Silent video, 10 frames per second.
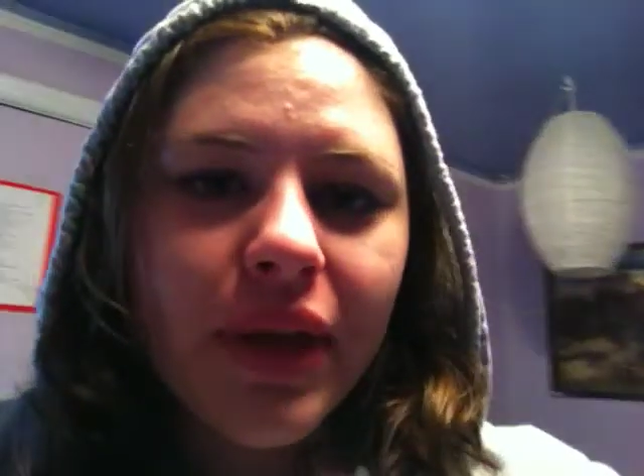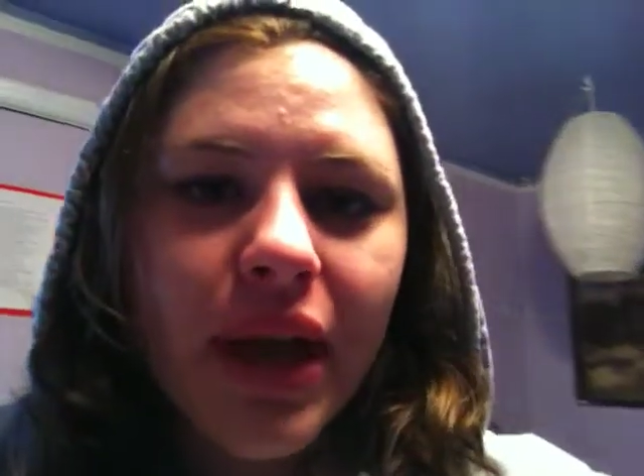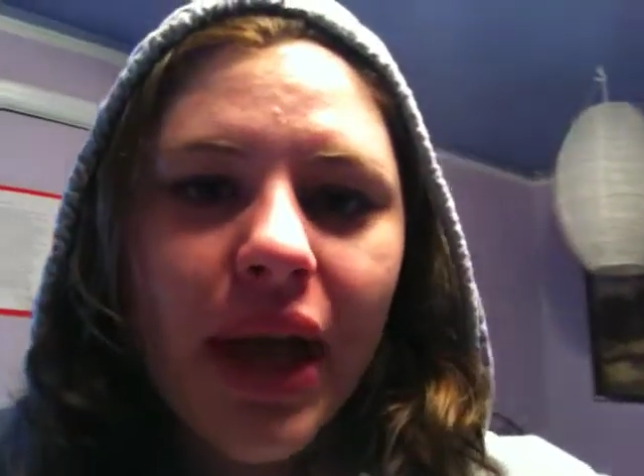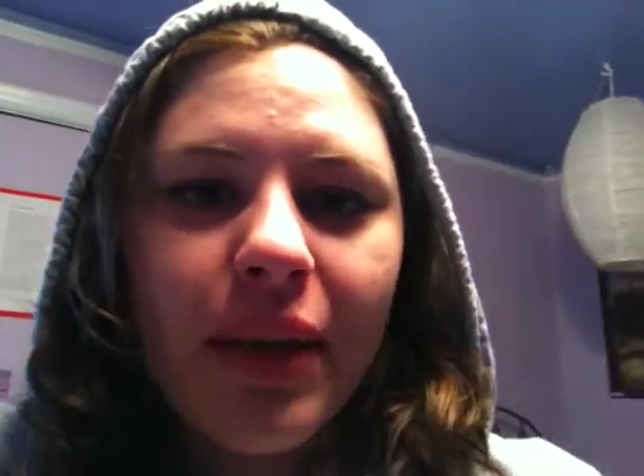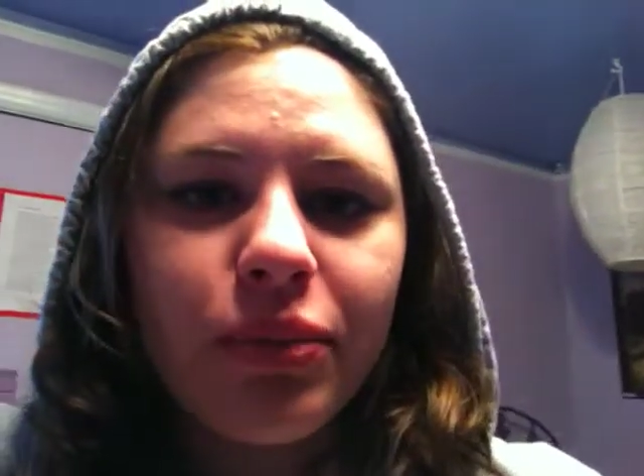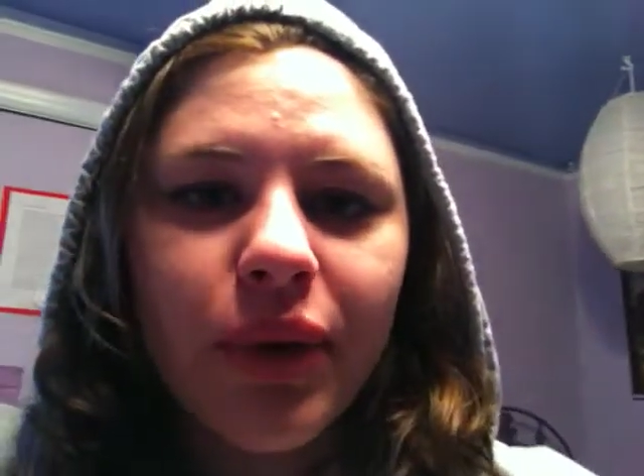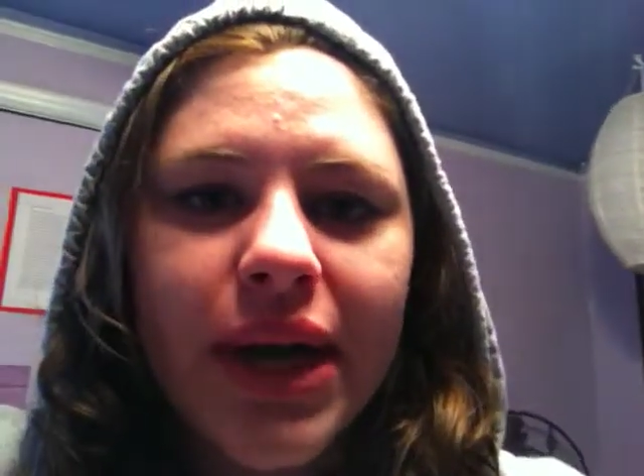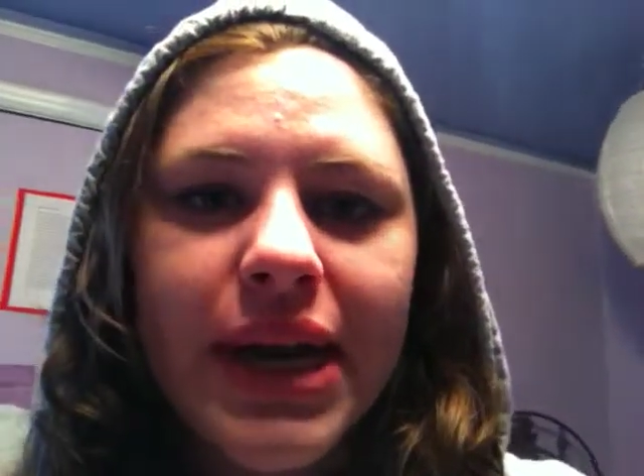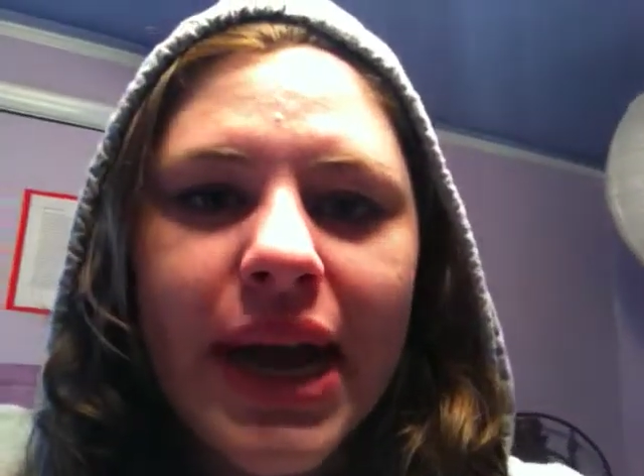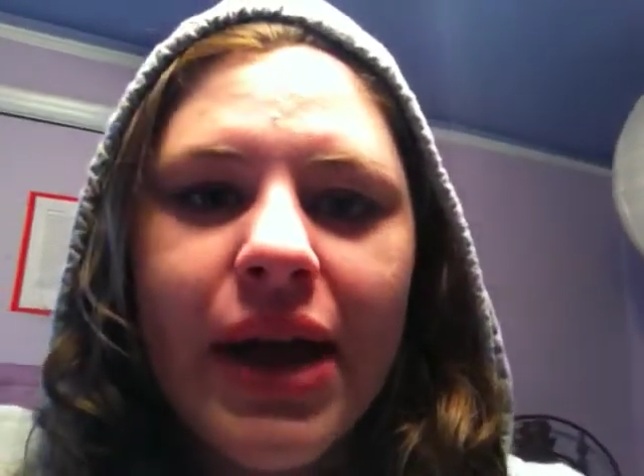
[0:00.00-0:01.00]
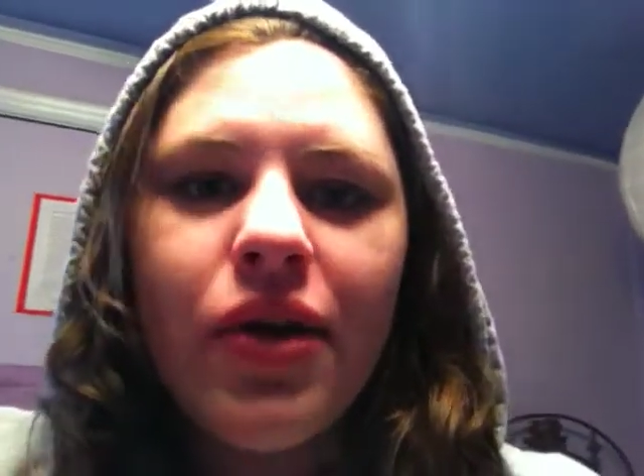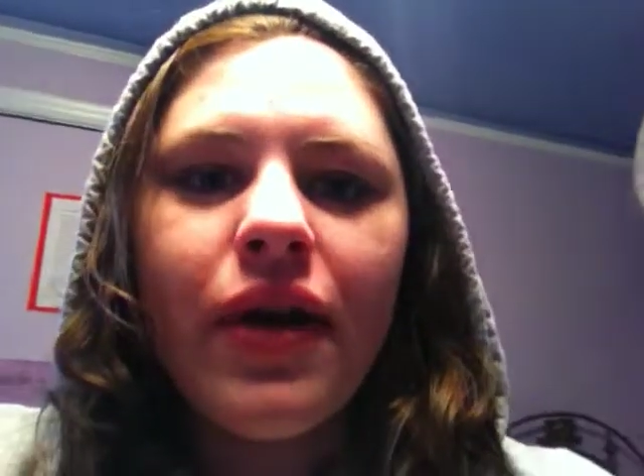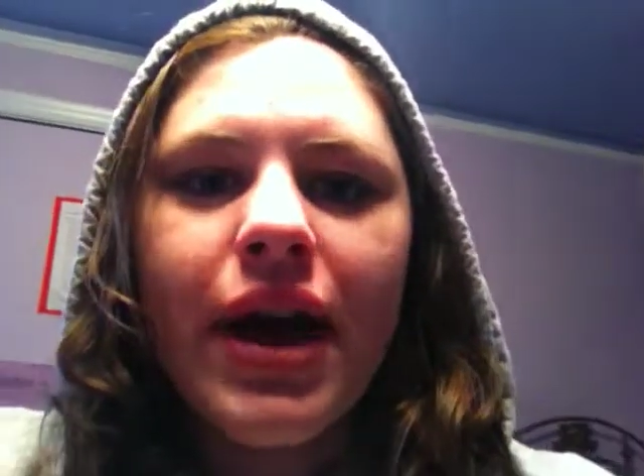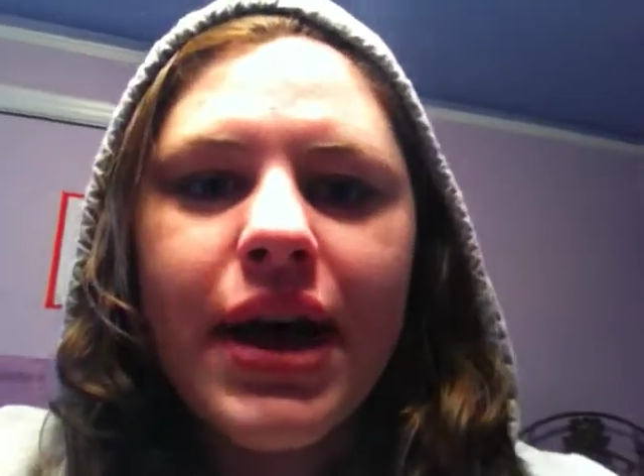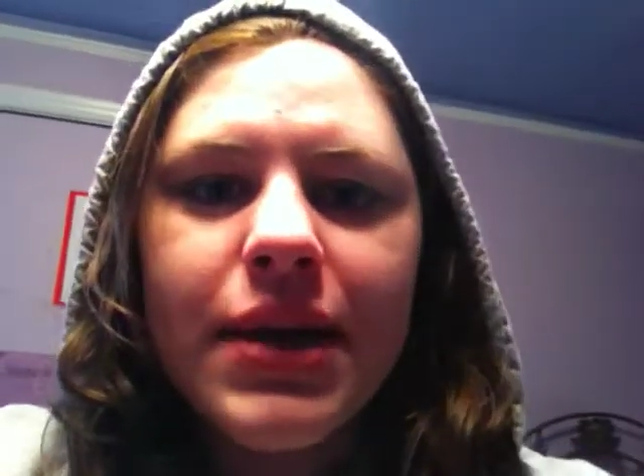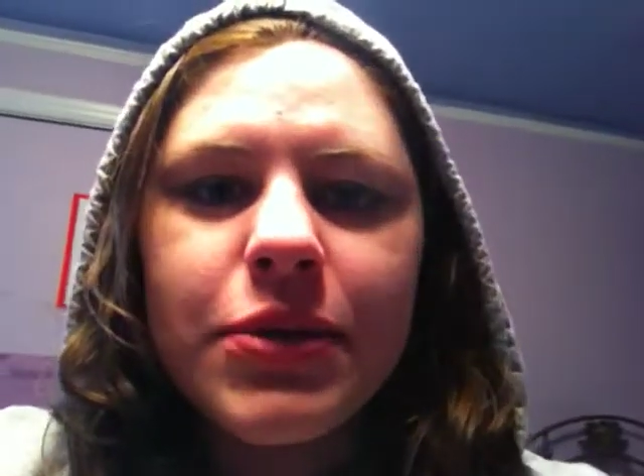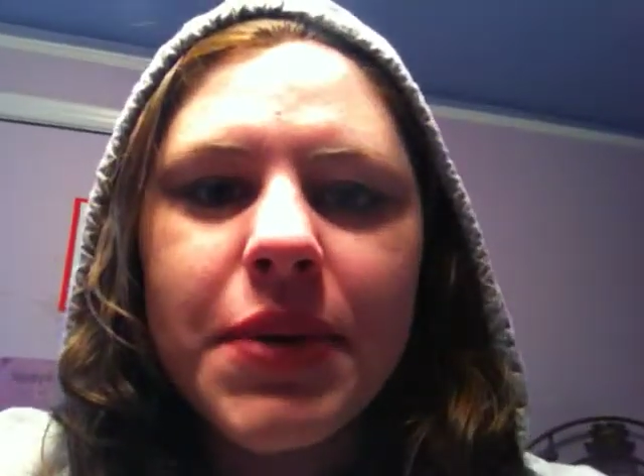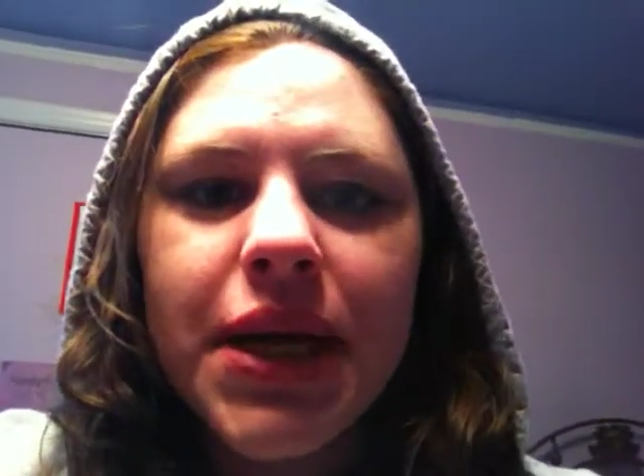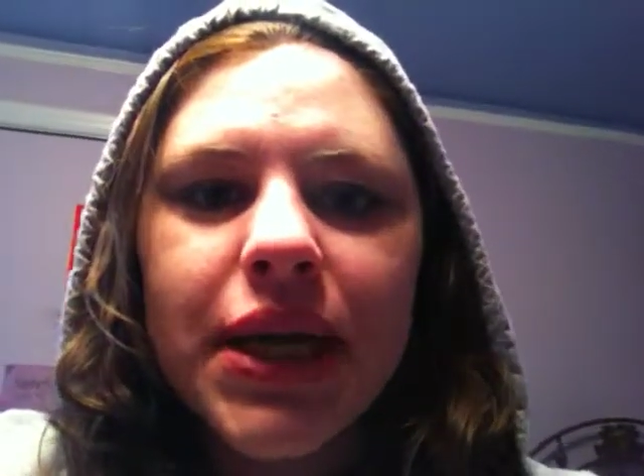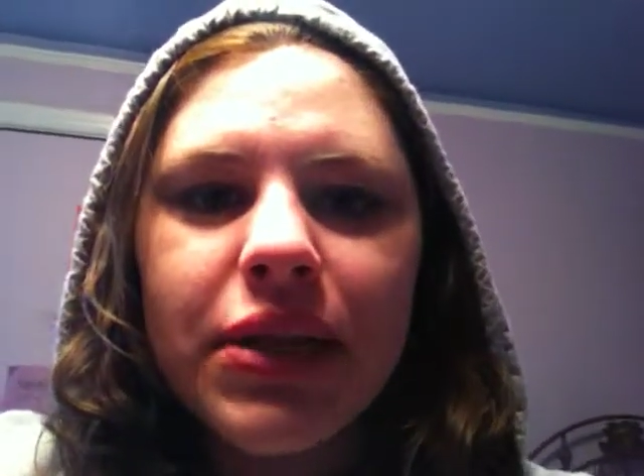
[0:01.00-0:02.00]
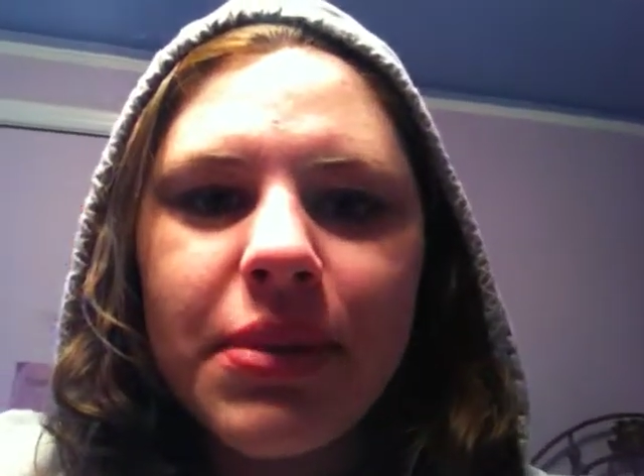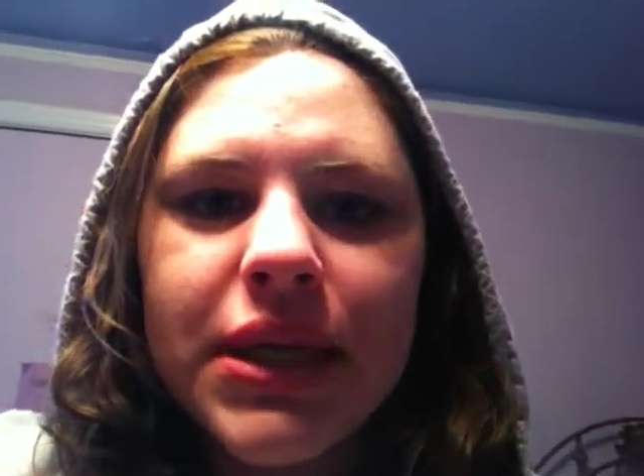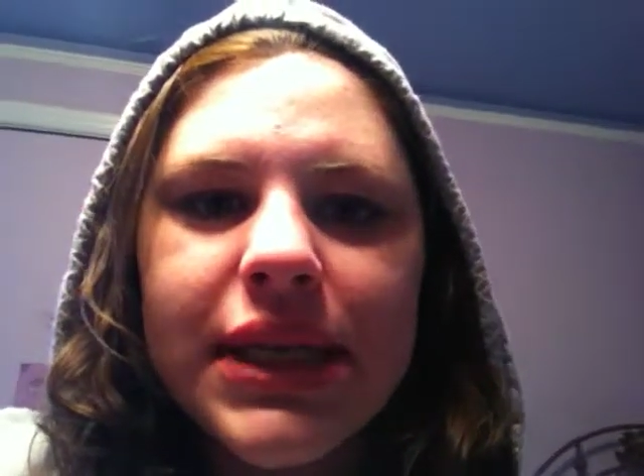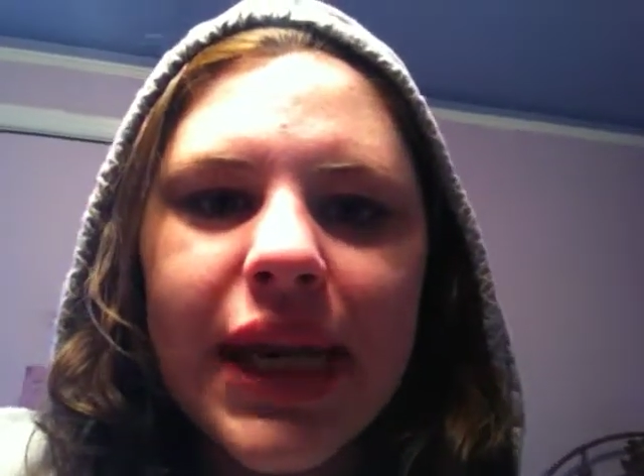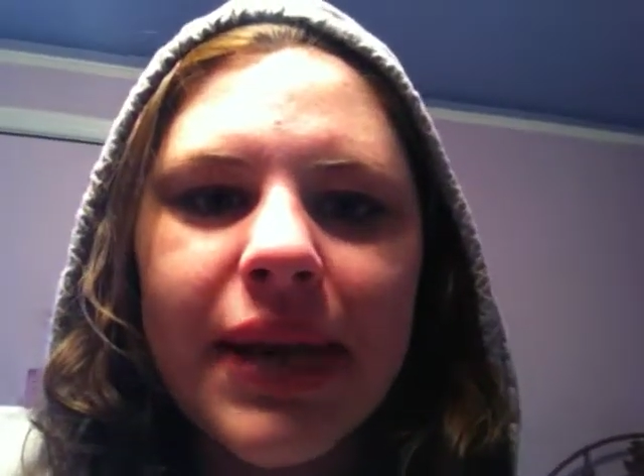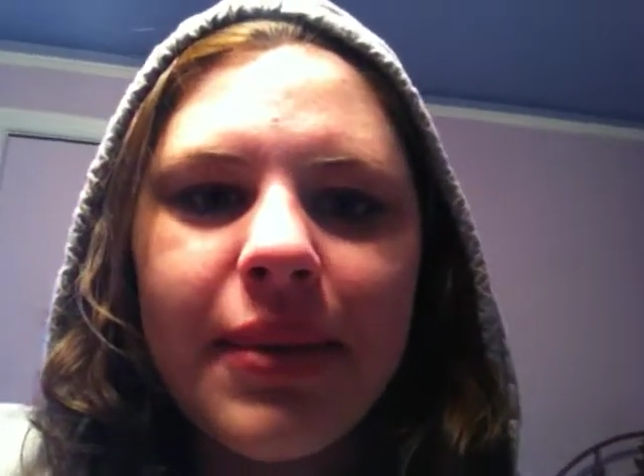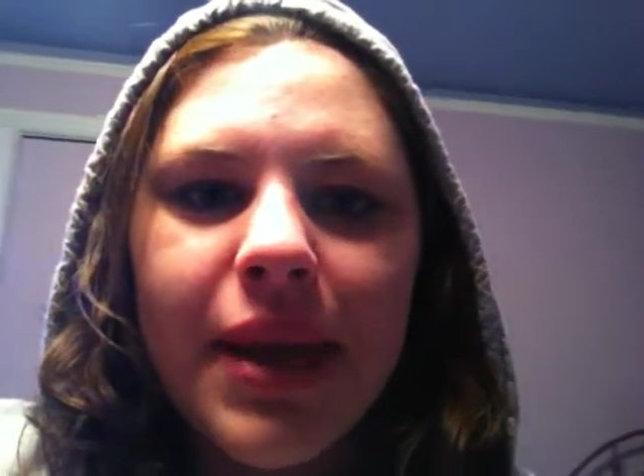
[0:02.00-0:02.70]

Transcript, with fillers: Um, right now, I'm spending a little bit of time